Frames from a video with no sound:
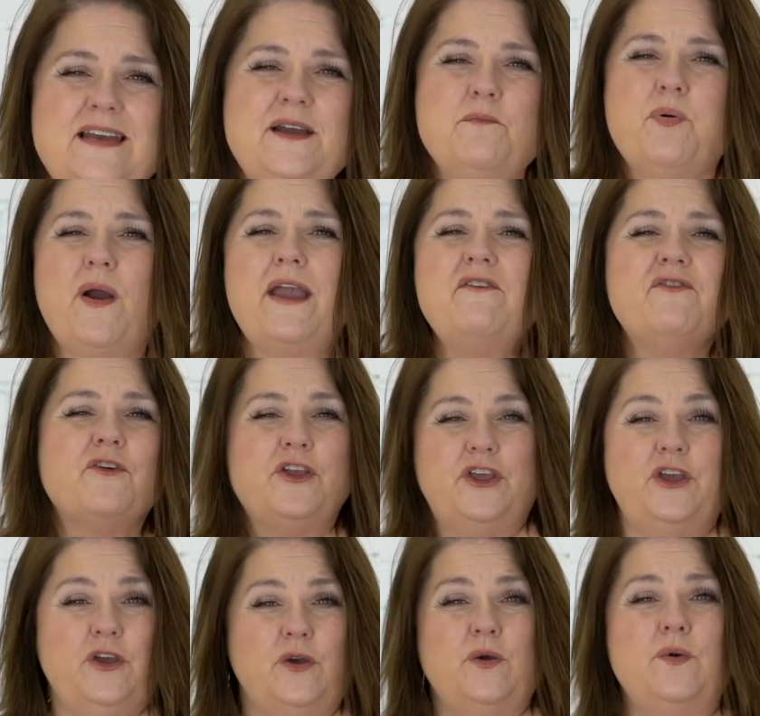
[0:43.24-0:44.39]
Pray for
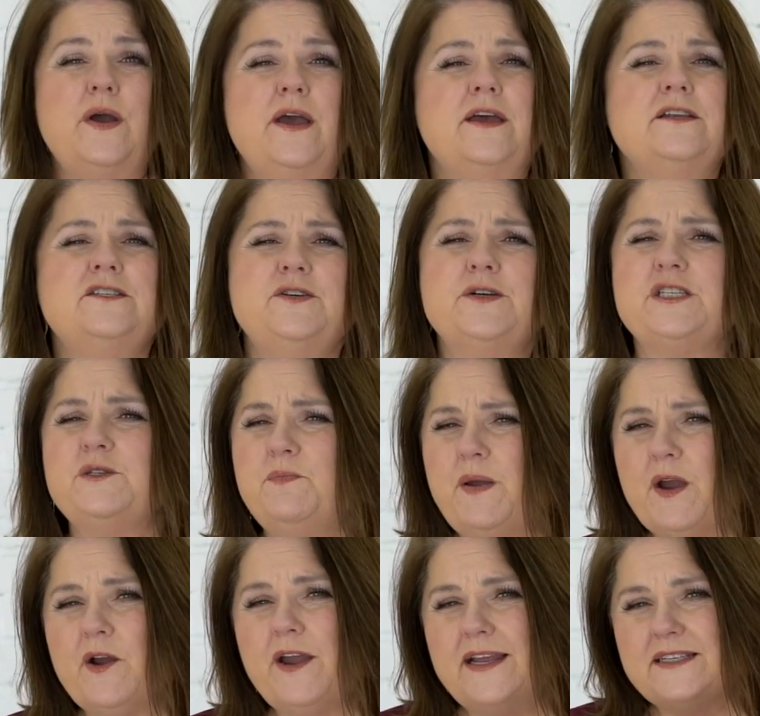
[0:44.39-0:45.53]
you to
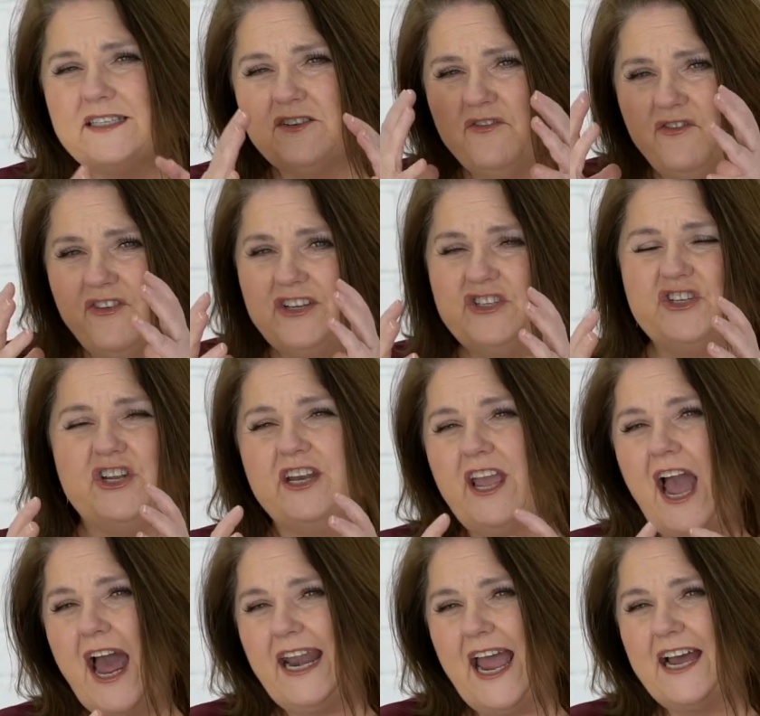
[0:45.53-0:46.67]
experience the vision
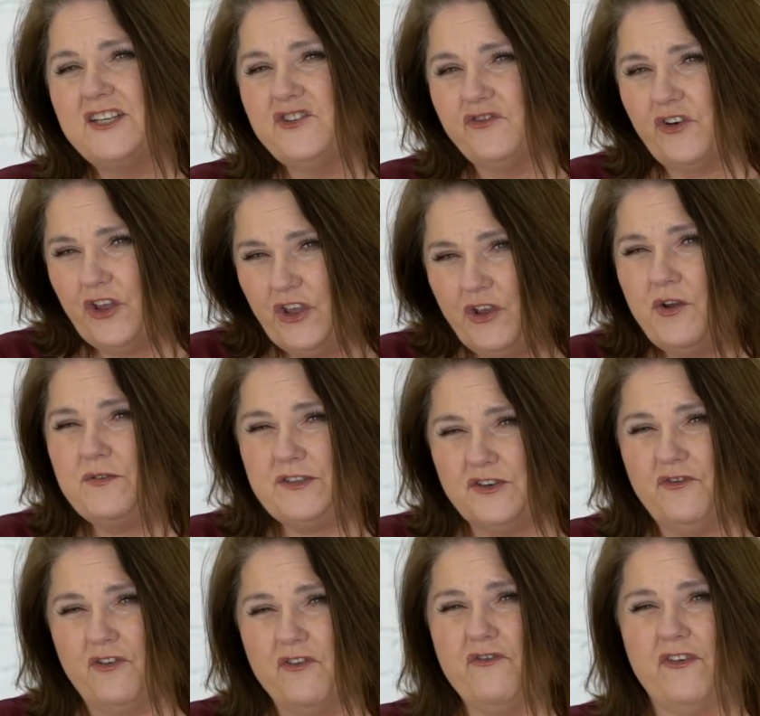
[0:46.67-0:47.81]
God has for you to
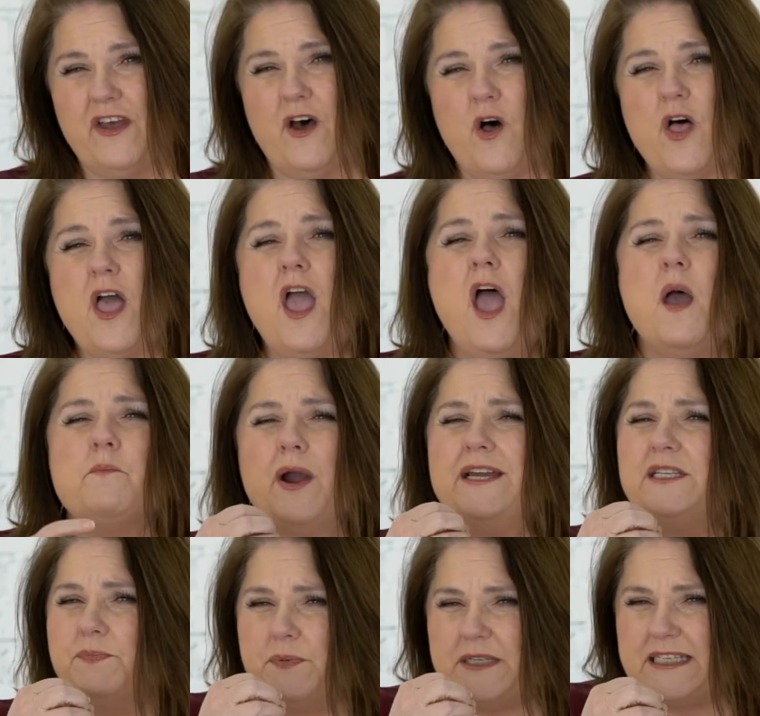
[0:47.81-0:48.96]
fulfill. Pray
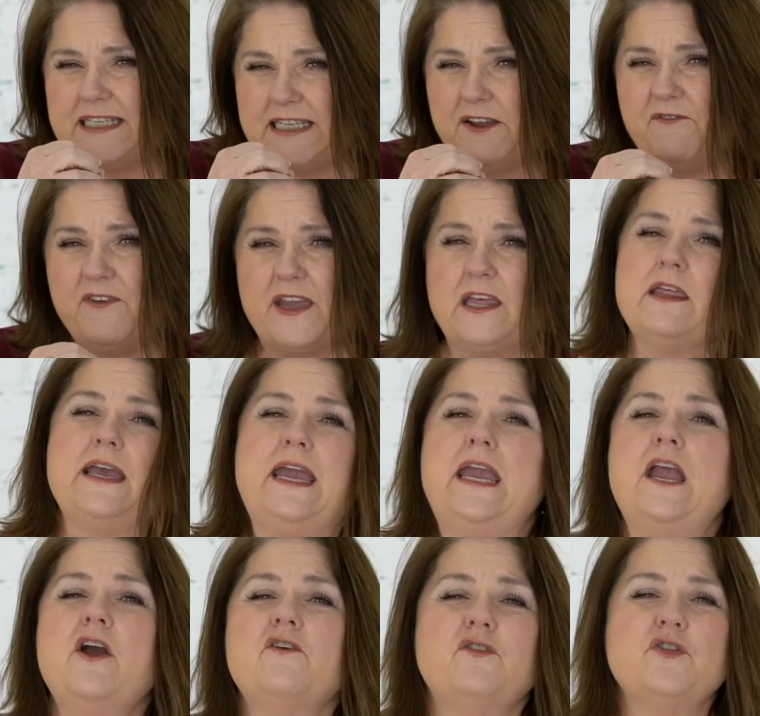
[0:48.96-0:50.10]
specifically
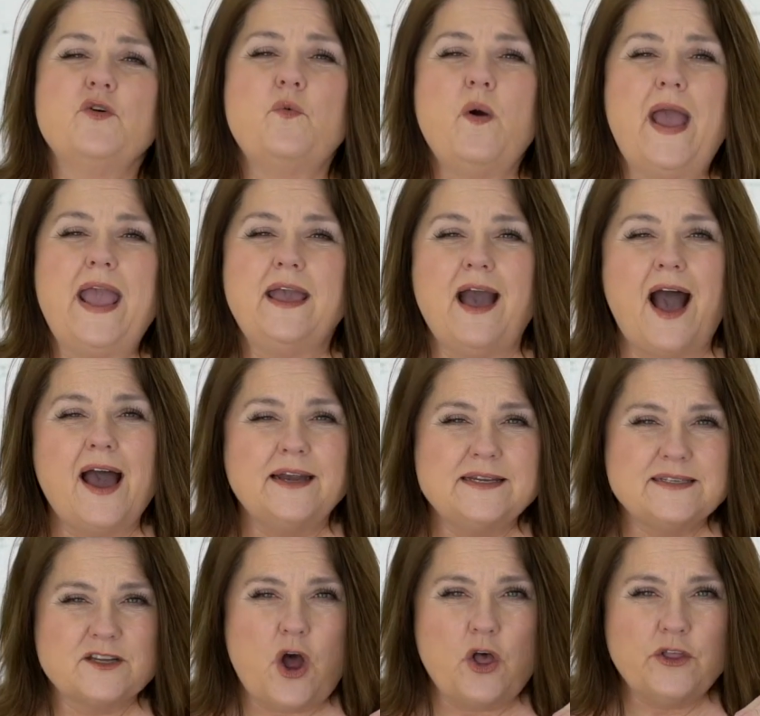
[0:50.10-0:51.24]
for the way God is
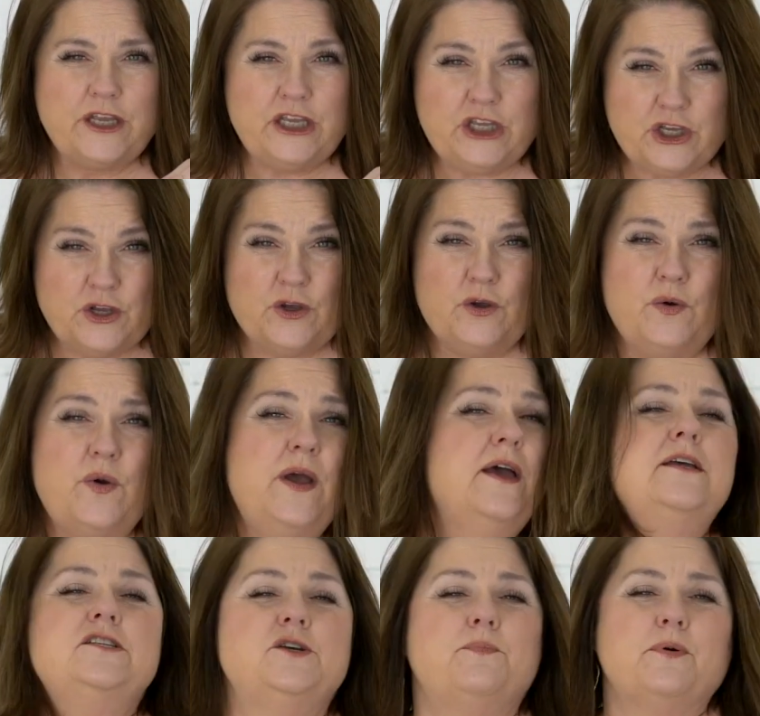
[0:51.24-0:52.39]
calling you
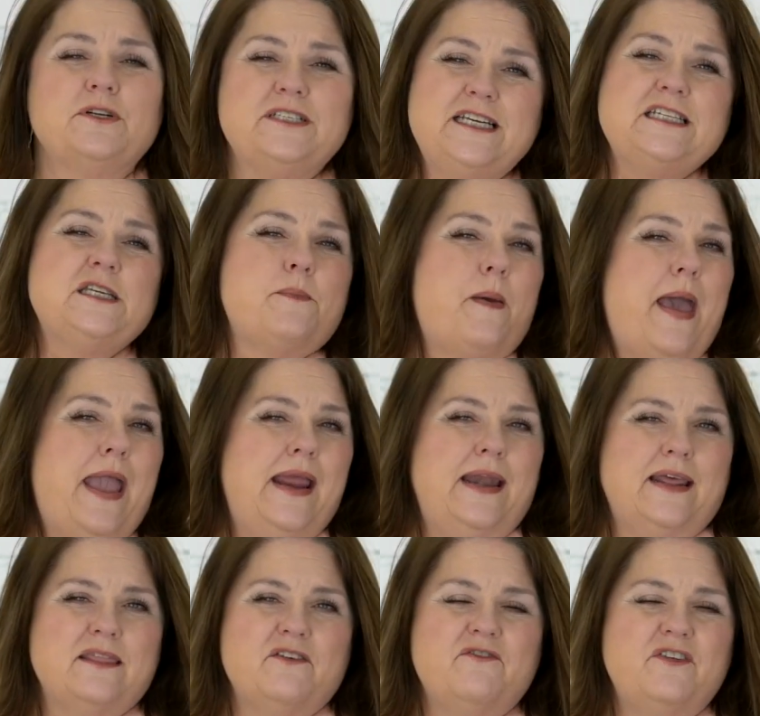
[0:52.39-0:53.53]
to participate
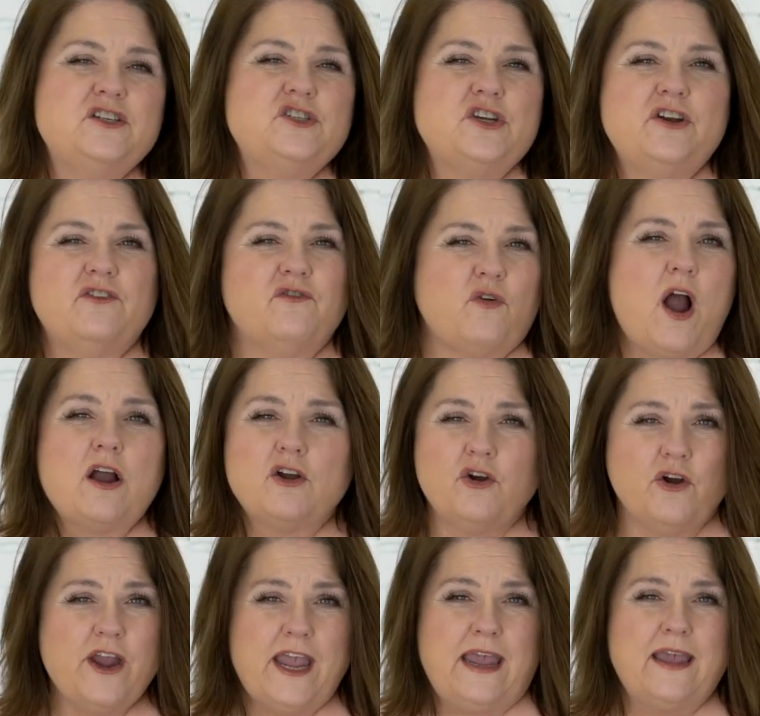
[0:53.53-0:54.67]
in the vision of Rock
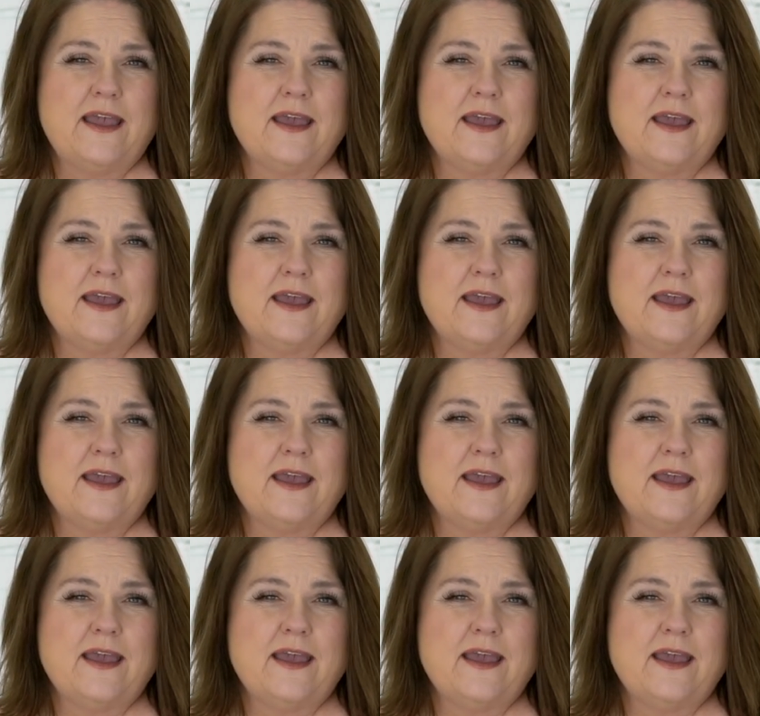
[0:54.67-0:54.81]
Creek.